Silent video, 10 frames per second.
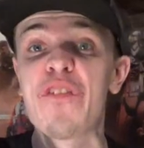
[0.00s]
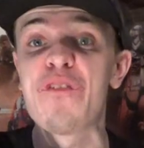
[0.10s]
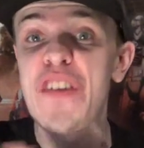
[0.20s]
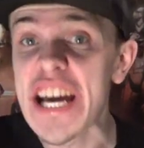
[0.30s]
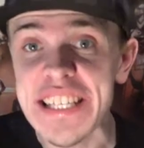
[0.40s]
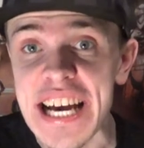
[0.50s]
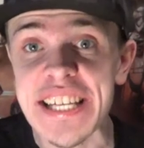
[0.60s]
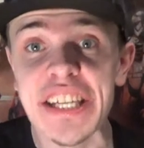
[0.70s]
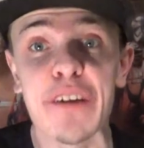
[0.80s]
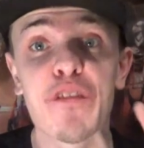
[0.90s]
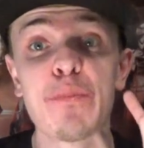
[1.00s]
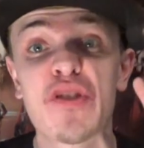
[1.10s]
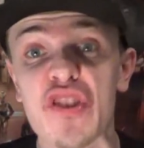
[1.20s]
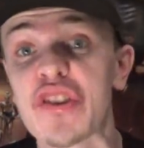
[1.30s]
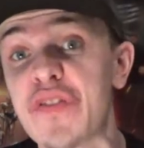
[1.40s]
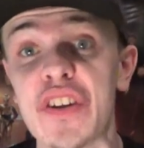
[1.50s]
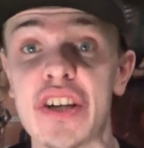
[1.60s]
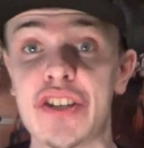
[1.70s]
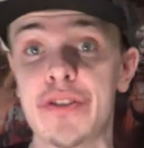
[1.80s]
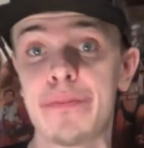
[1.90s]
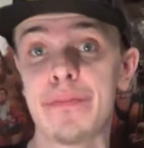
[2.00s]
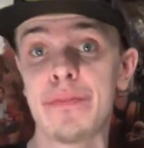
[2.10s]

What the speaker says: fantastic from start to finish.